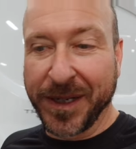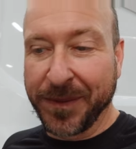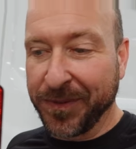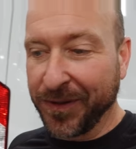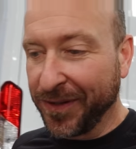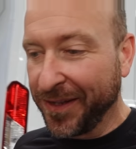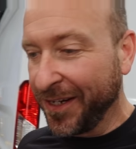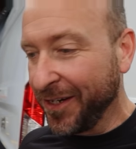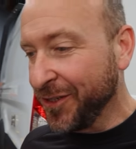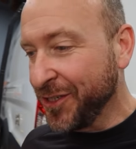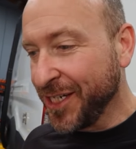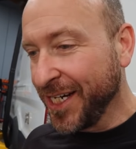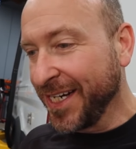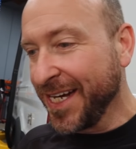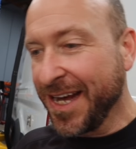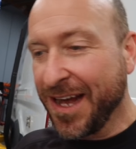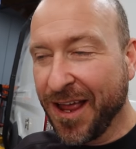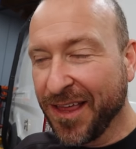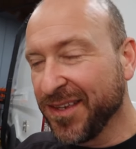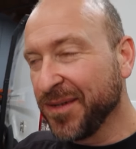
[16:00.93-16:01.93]
people that are
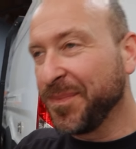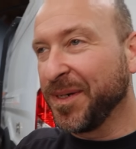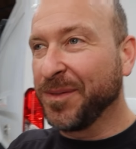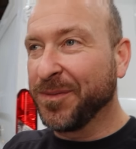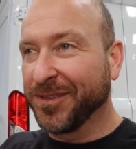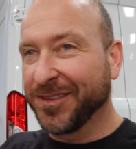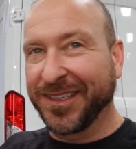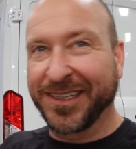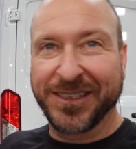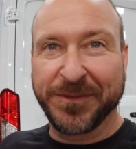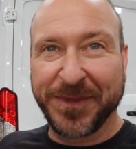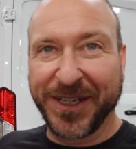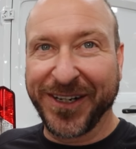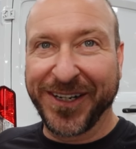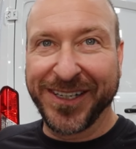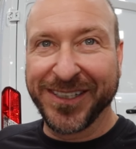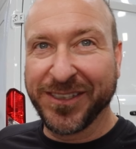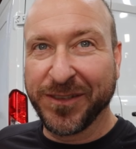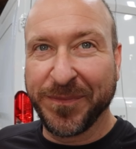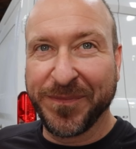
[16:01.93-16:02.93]
checking other people's
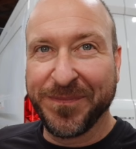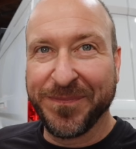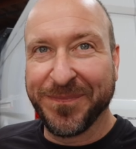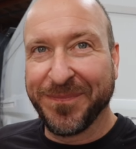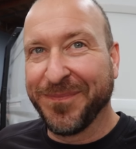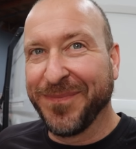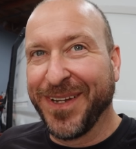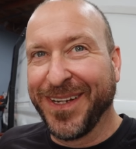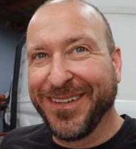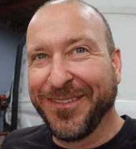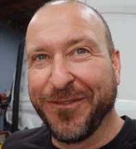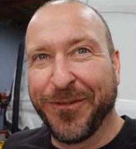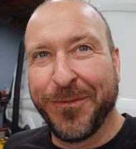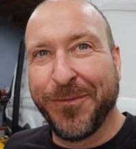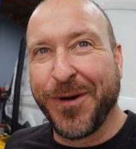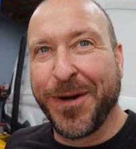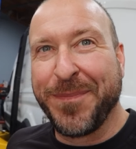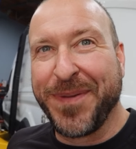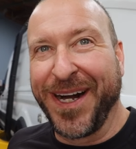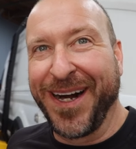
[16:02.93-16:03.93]
experienced
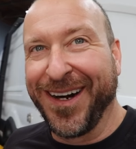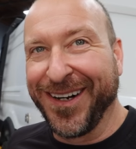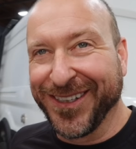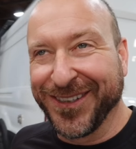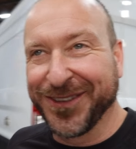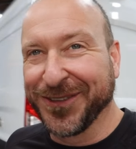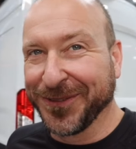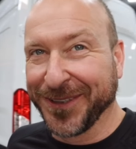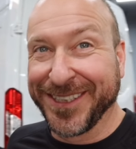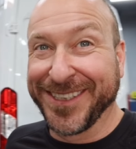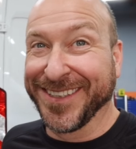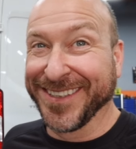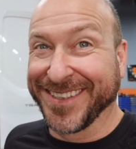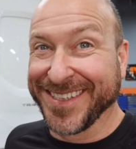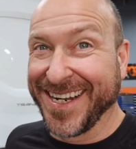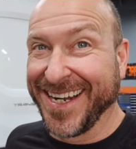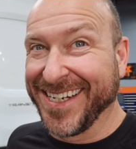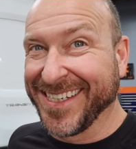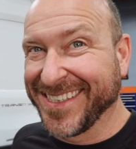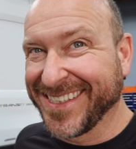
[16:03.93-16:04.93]
repairs, which is
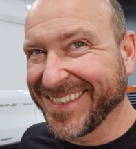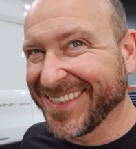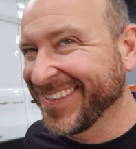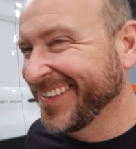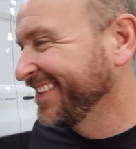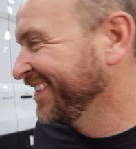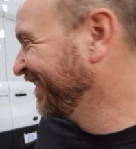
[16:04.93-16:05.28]
nice.